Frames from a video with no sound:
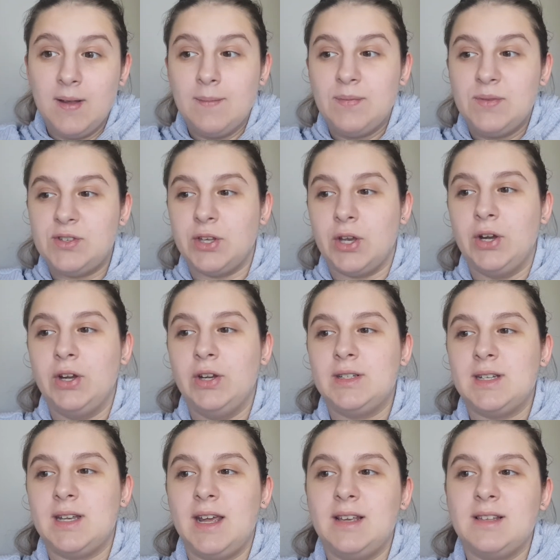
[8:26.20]
So
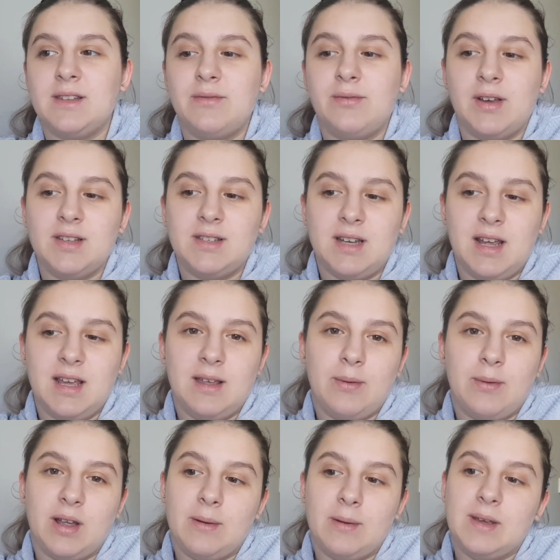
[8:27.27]
today's the first day that
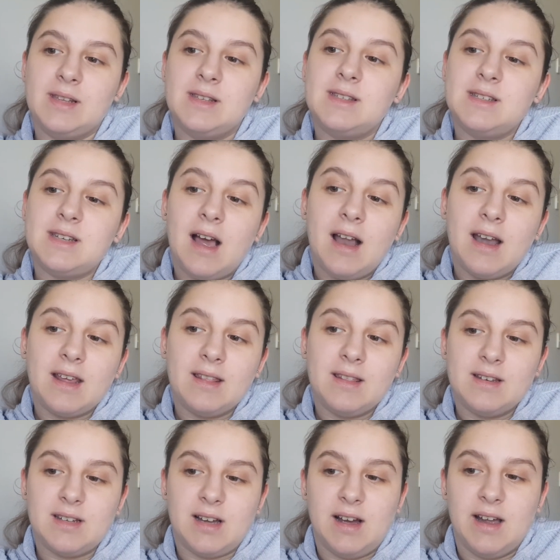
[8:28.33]
we're going to be starting the
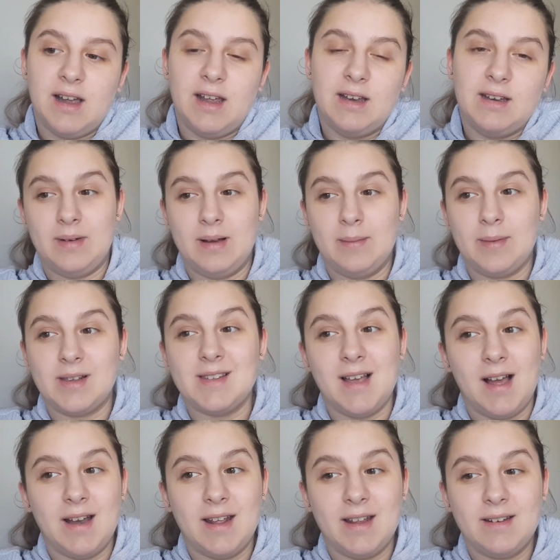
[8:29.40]
diet. I'm
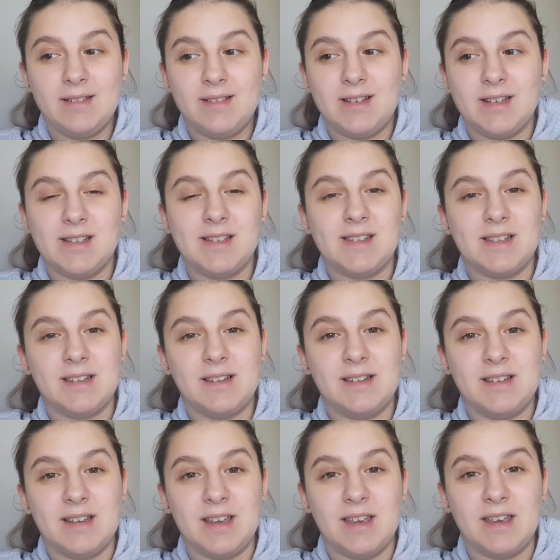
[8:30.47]
excited
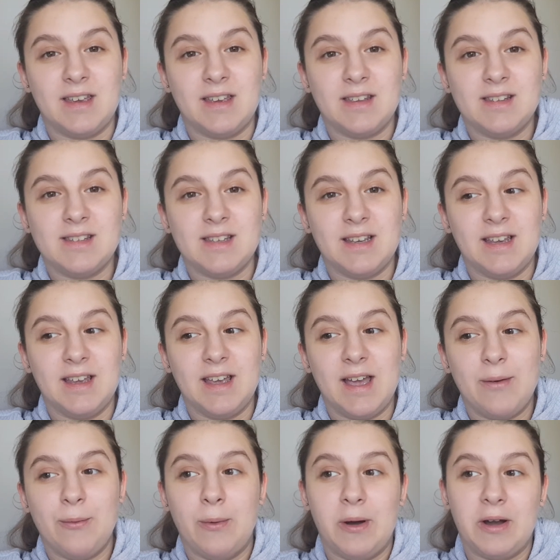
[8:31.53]
to see
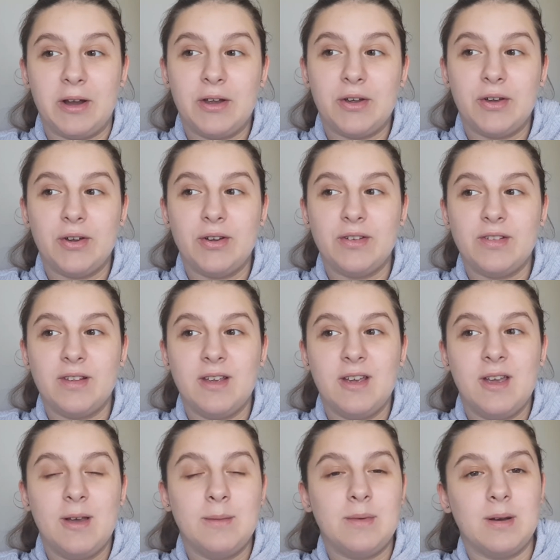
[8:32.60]
where it goes,
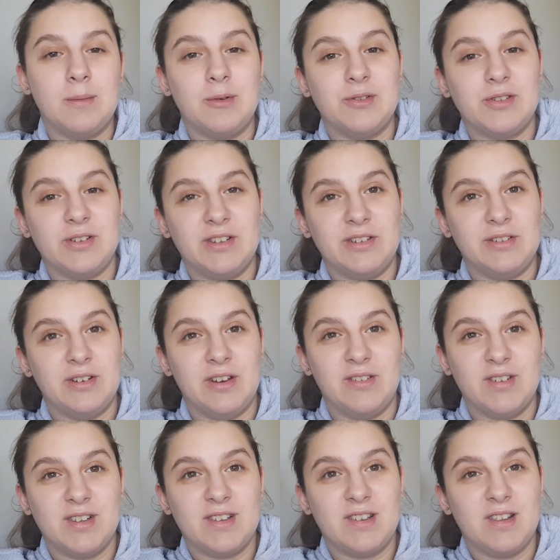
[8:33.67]
but I'm also a little
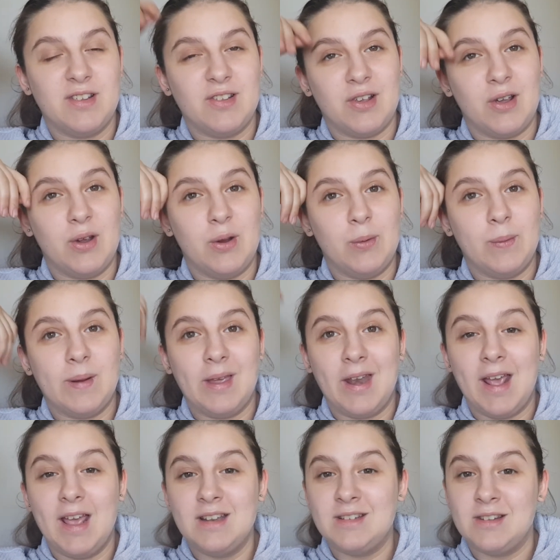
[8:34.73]
nervous. So we're going to
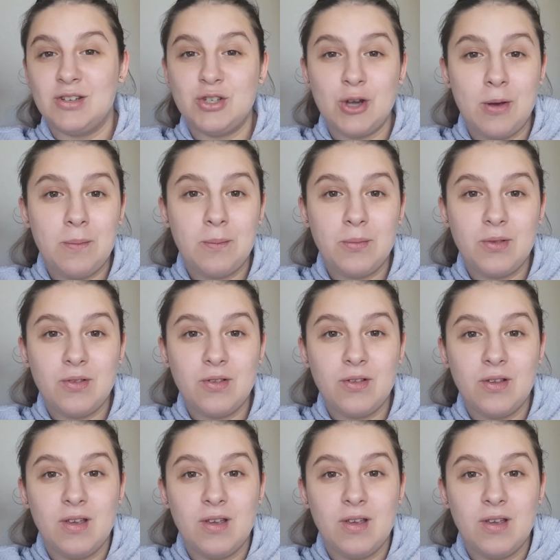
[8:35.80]
head to the shops.